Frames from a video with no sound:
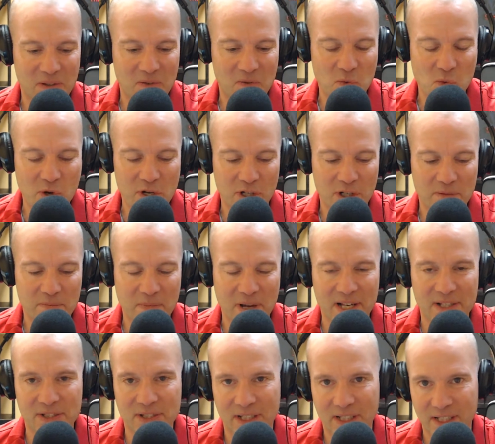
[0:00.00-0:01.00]
you're in
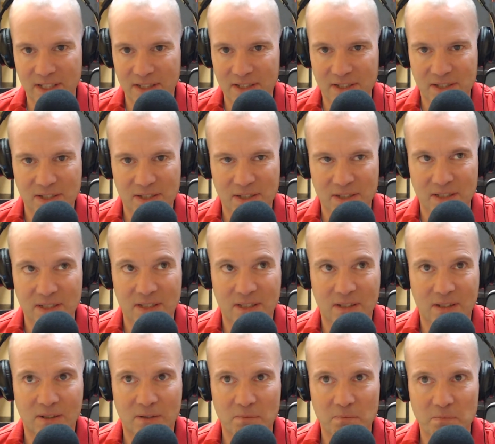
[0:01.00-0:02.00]
basic, it's
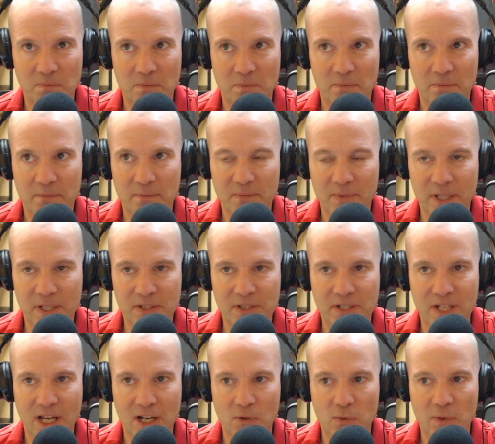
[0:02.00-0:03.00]

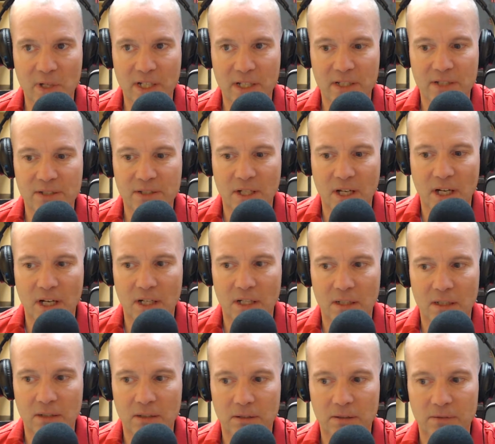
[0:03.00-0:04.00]
10 weeks
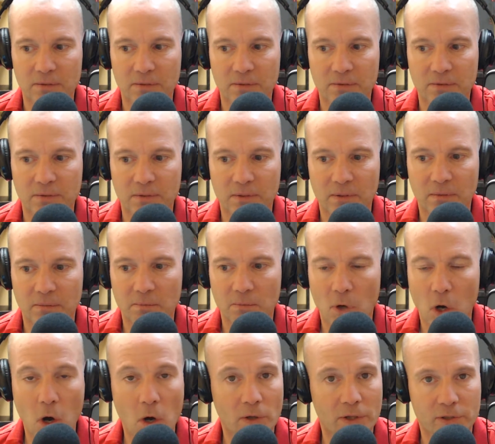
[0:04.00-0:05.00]
of
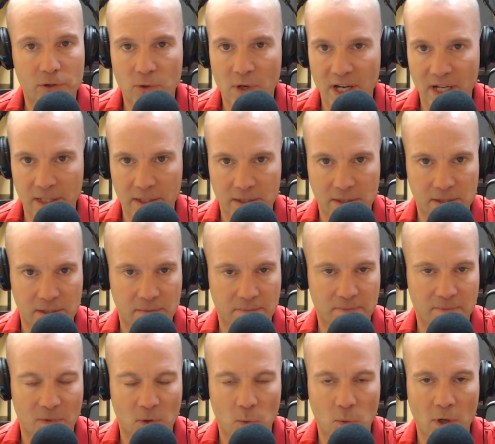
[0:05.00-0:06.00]
all the trades,
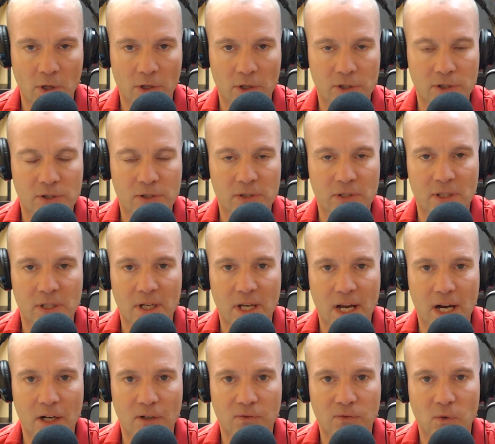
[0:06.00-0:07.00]
whether it's
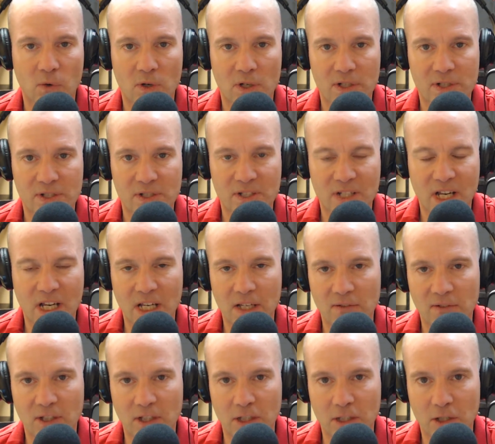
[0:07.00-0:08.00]
Air Force,
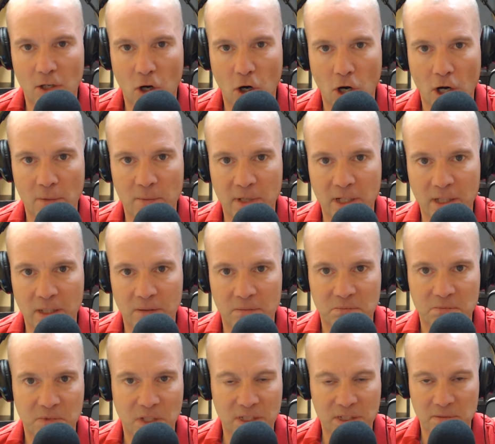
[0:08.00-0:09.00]
Navy, Army,
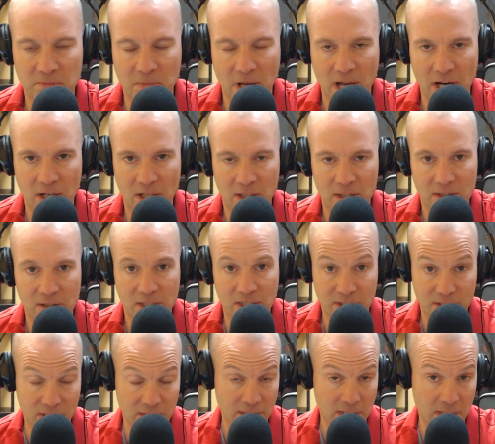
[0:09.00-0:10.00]
doesn't matter. At
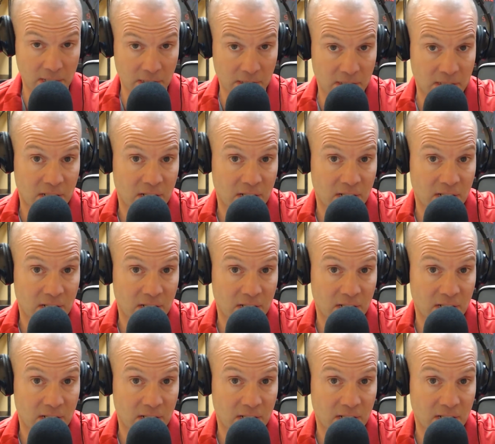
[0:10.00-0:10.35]
least it didn't.